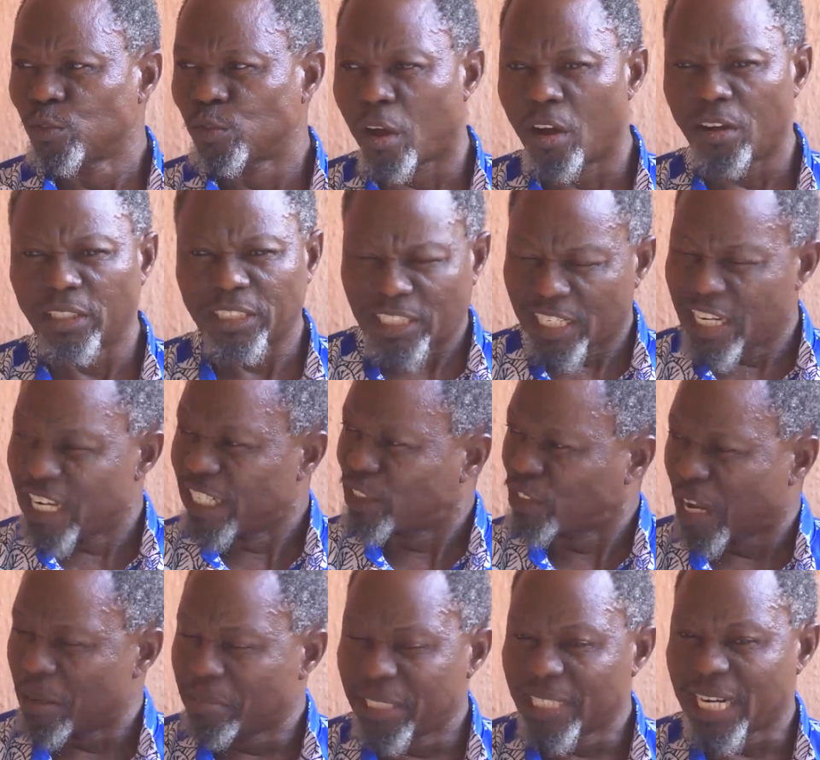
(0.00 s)
So
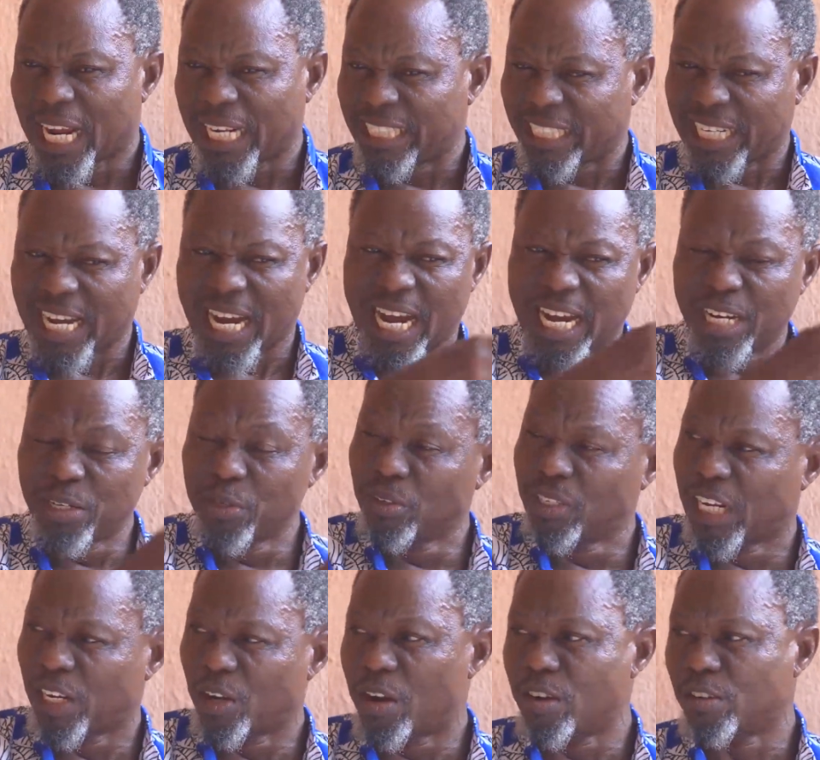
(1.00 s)
it's something that she can
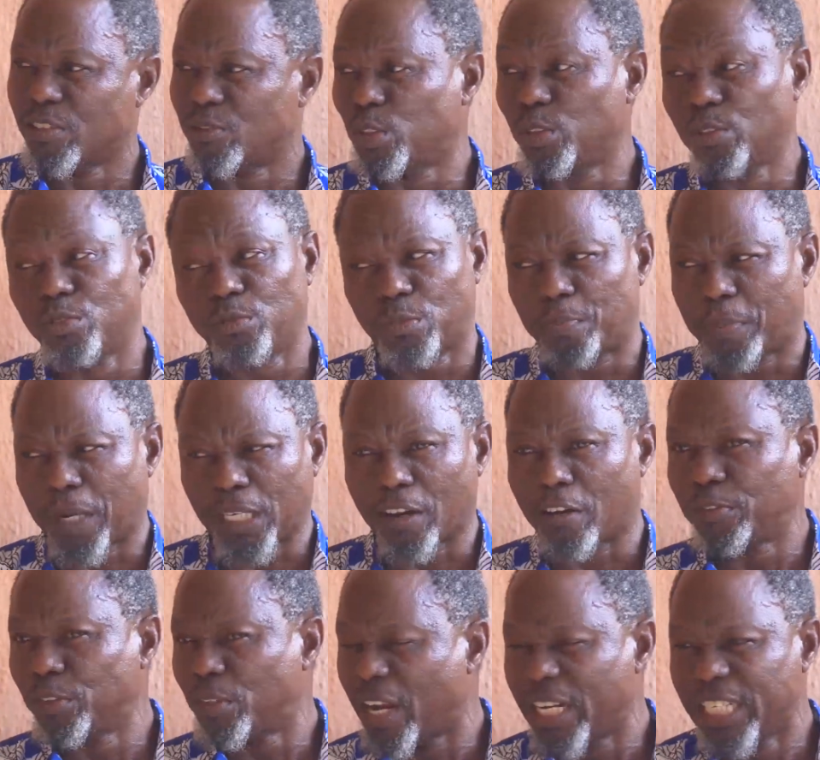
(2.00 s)
handle alone. Both
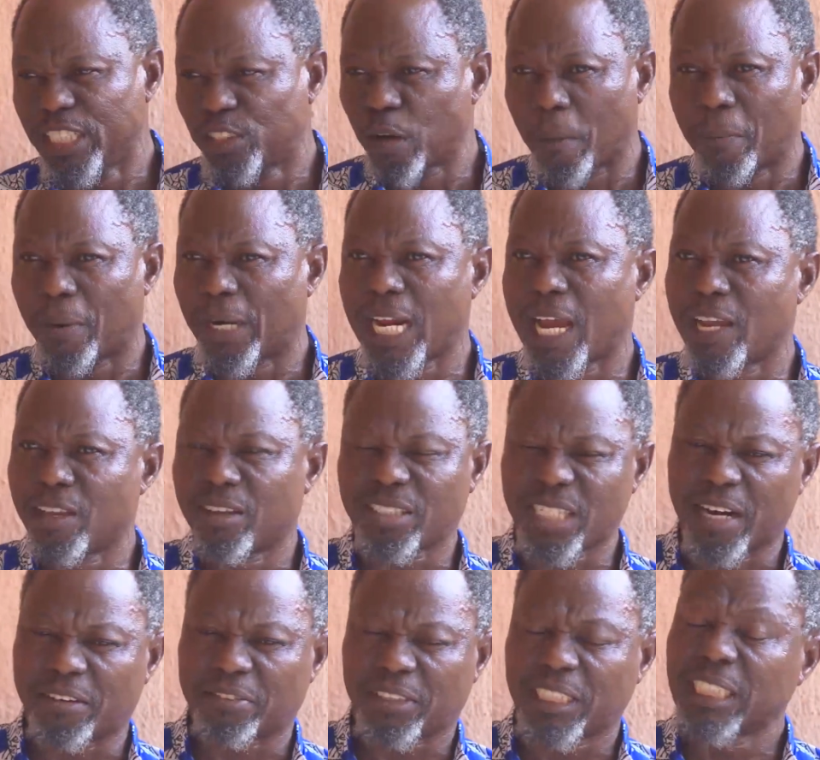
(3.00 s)
of you don't need to bother
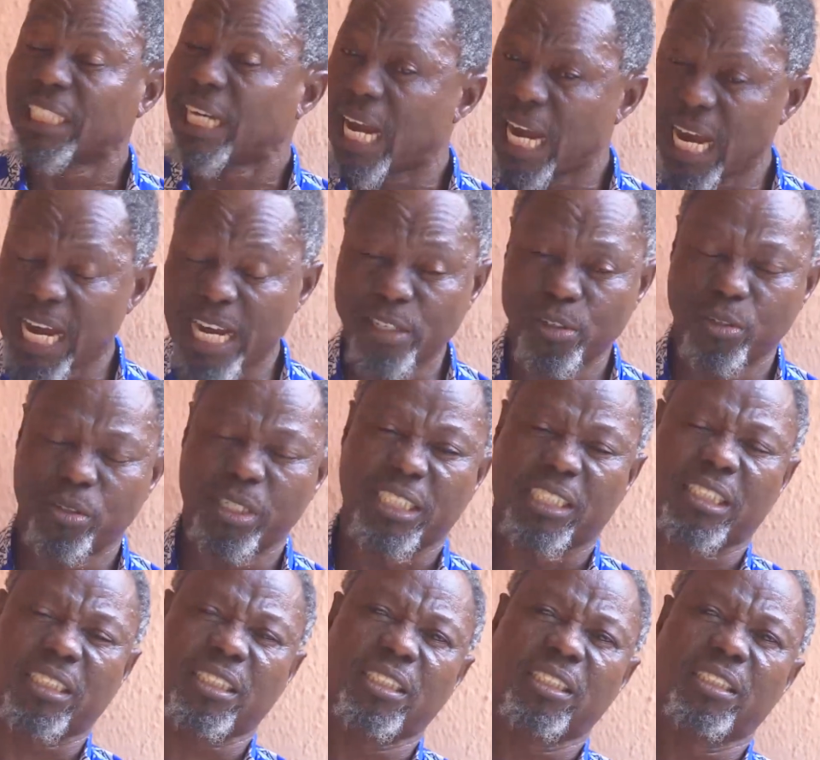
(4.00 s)
yourself. She can handle
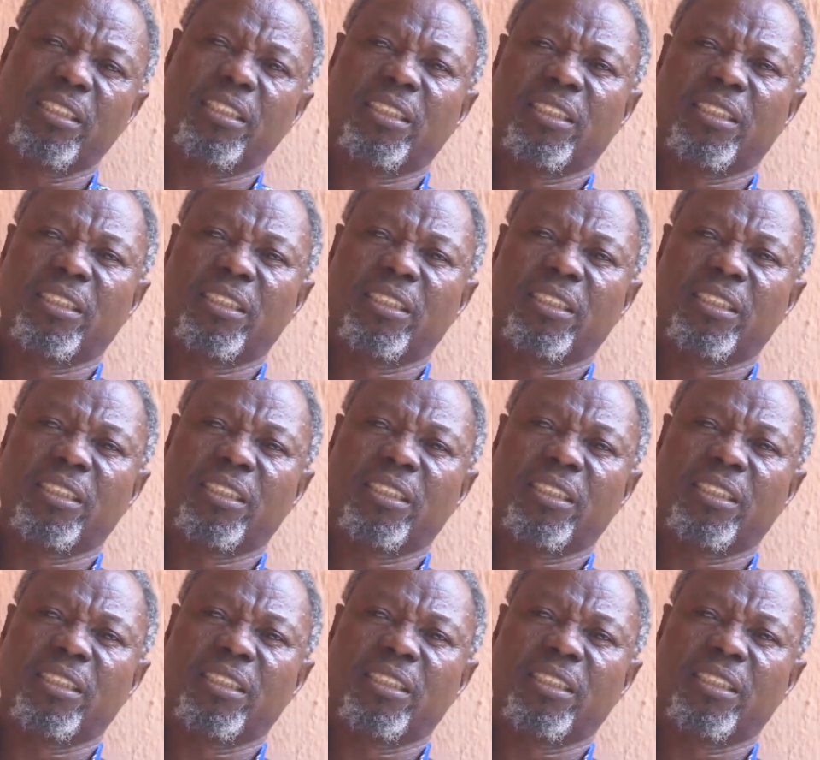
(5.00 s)
it.